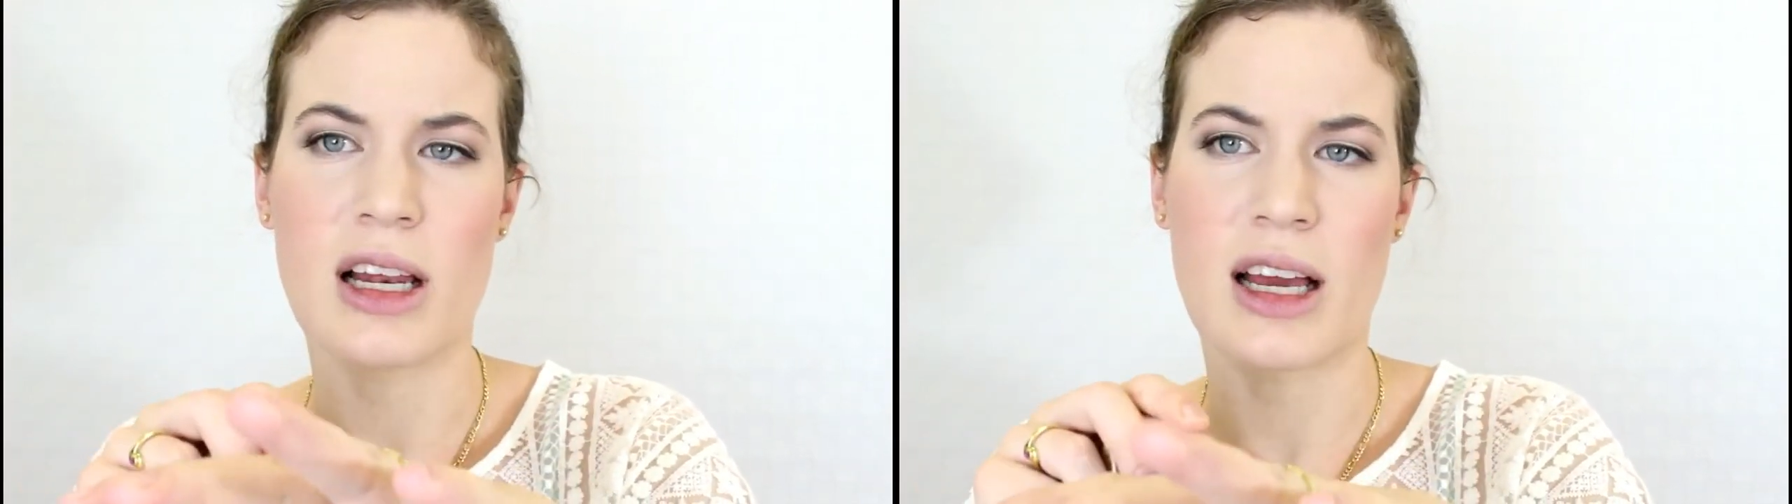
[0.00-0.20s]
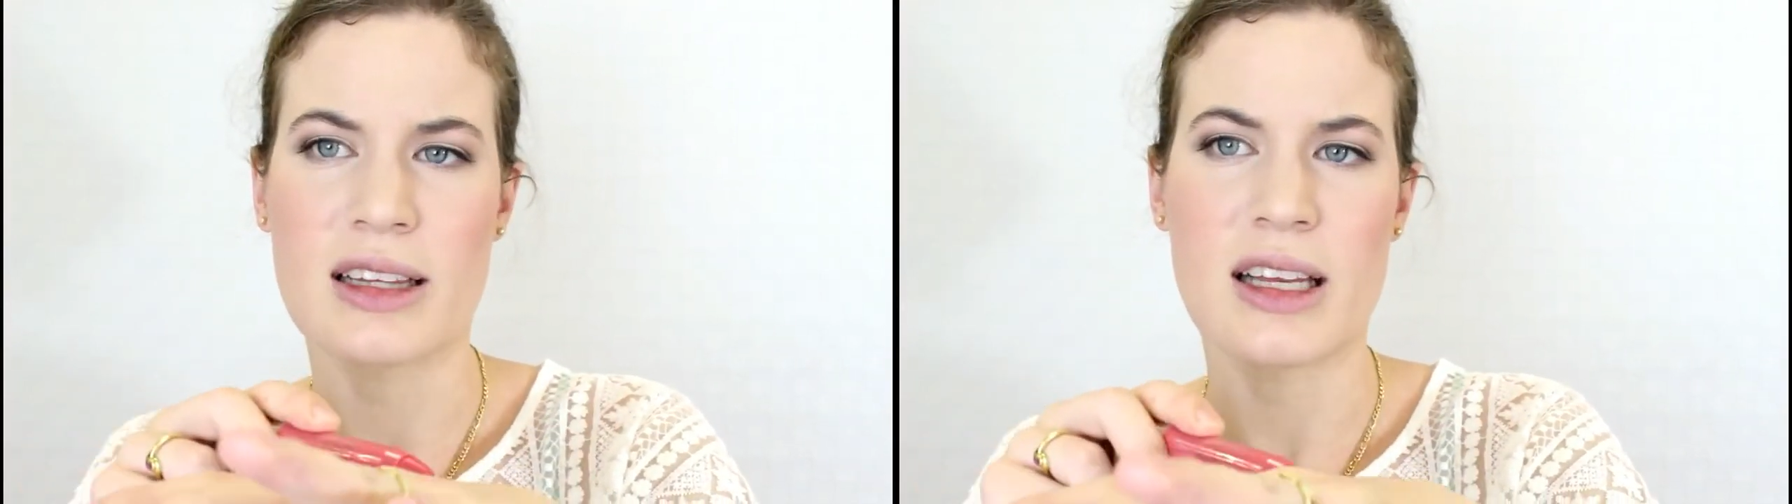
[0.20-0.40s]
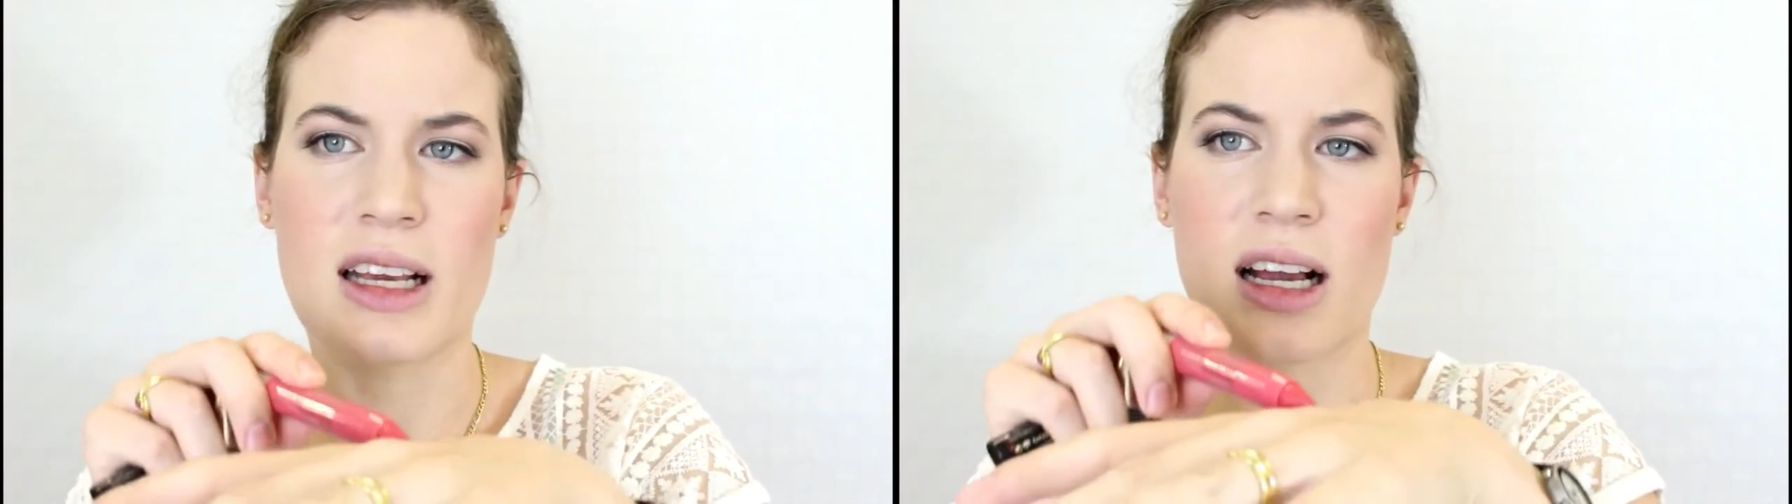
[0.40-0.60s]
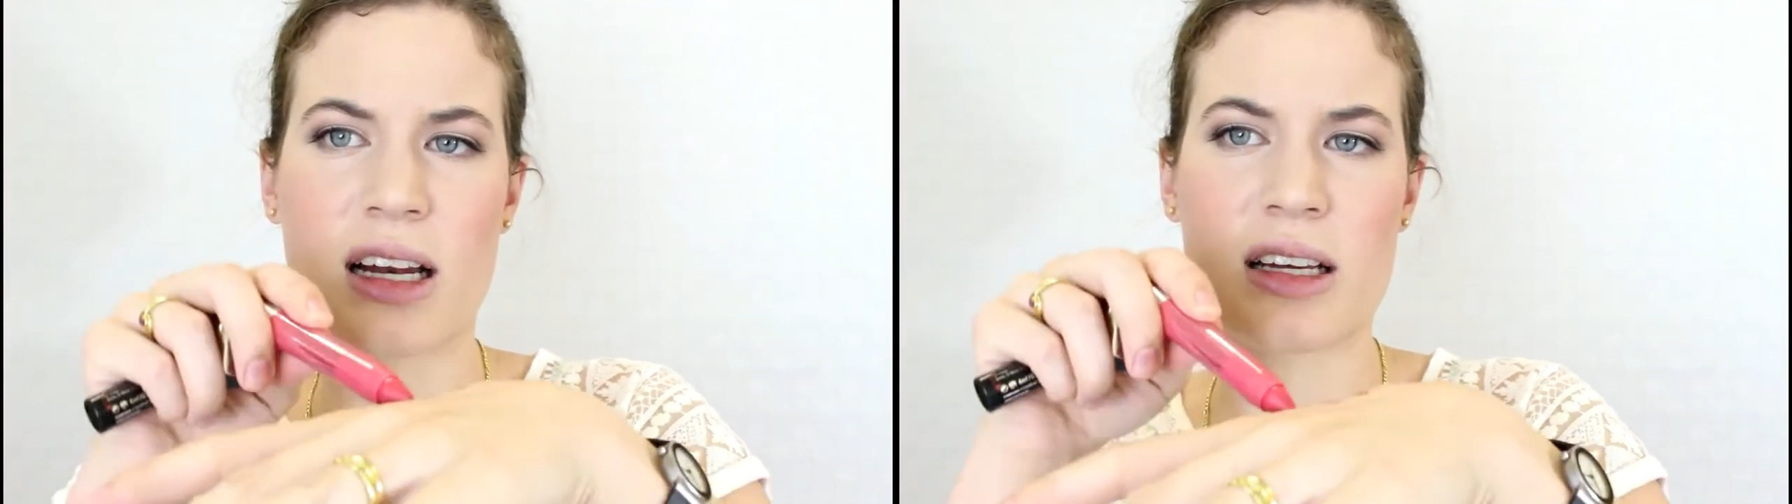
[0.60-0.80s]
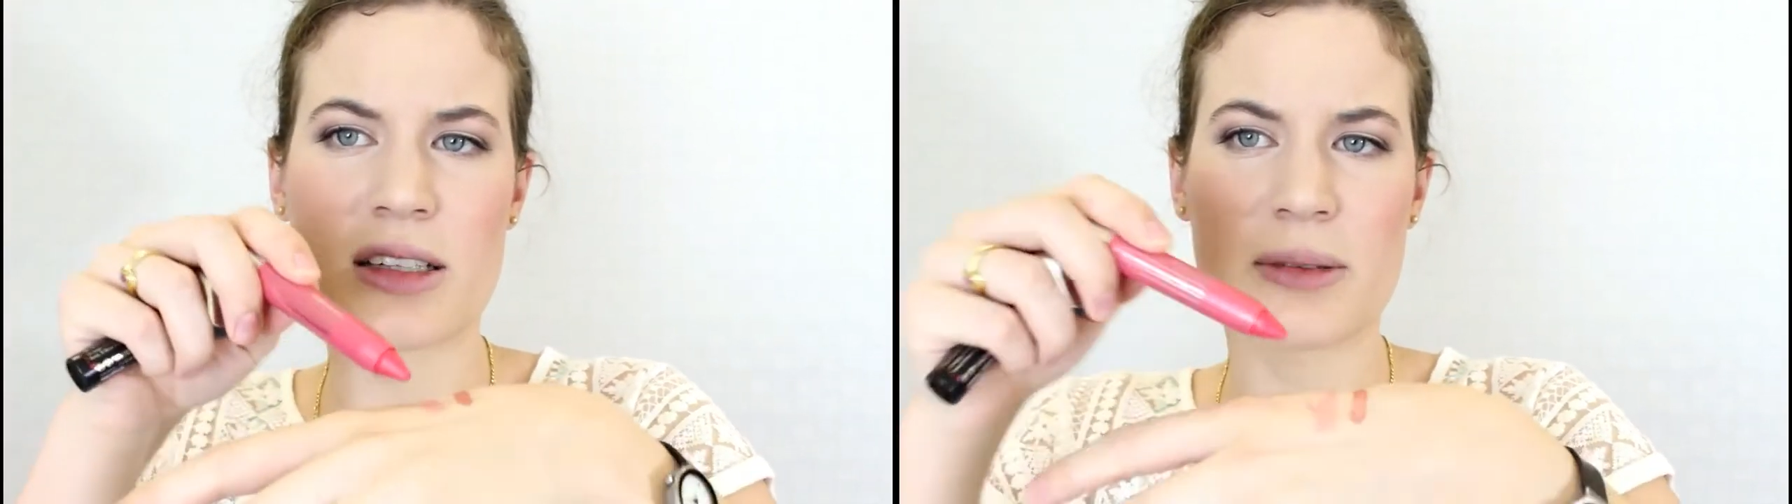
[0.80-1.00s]
lightly
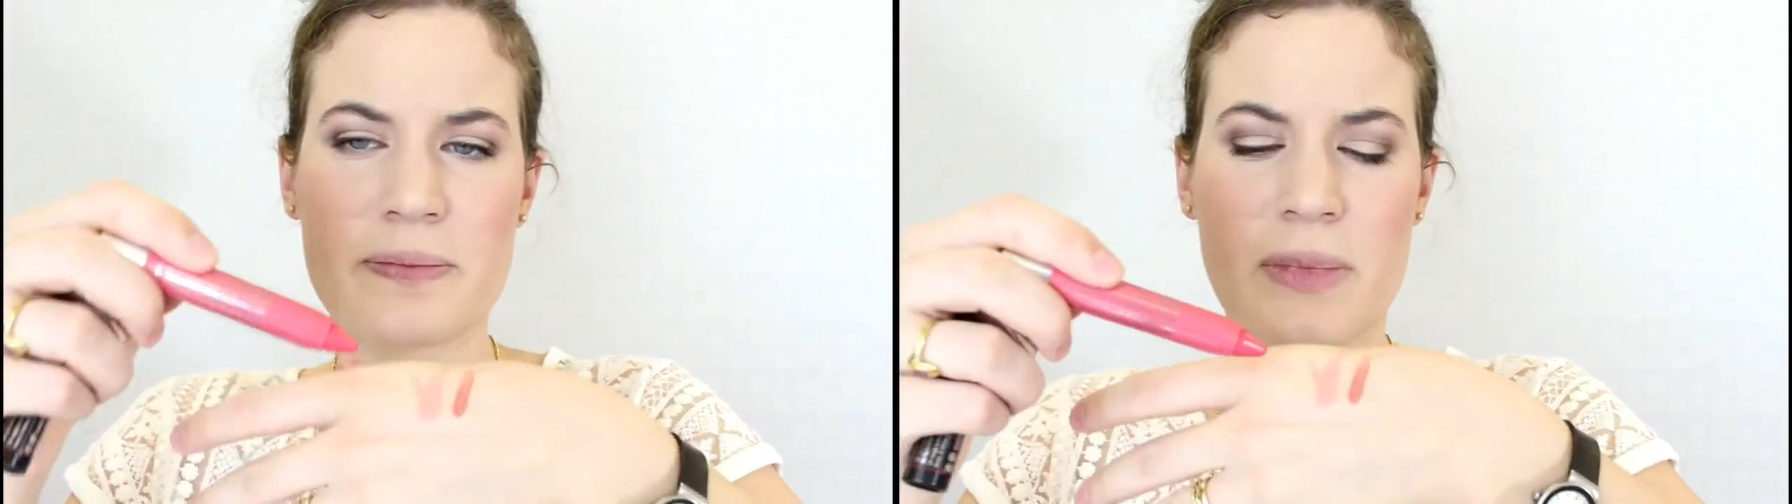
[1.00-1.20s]
coloured.